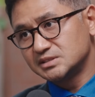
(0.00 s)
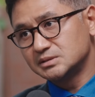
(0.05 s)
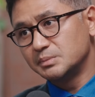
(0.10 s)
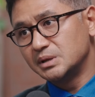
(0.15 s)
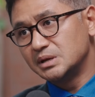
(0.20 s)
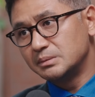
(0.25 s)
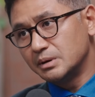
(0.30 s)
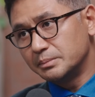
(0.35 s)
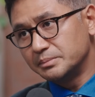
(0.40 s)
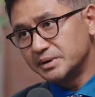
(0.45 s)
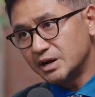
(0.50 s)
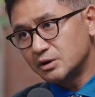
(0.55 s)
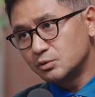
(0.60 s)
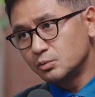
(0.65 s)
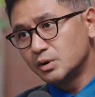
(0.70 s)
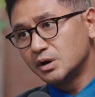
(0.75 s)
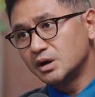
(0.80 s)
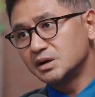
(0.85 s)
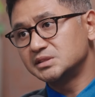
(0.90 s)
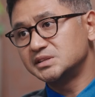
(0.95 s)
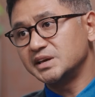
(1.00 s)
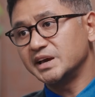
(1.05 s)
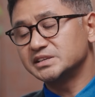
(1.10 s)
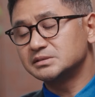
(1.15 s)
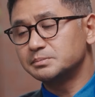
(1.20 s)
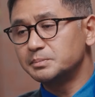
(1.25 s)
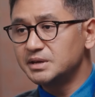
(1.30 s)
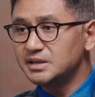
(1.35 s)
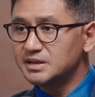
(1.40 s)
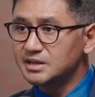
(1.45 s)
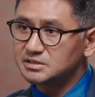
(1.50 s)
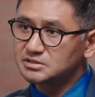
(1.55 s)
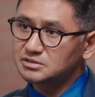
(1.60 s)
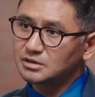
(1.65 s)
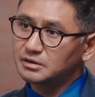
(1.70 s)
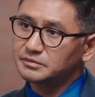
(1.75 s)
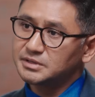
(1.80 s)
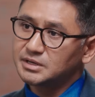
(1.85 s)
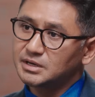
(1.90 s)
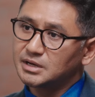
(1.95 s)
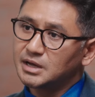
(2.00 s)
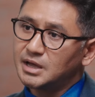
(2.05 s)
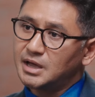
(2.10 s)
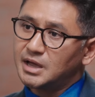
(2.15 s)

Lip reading: minimum net worth, the experience of the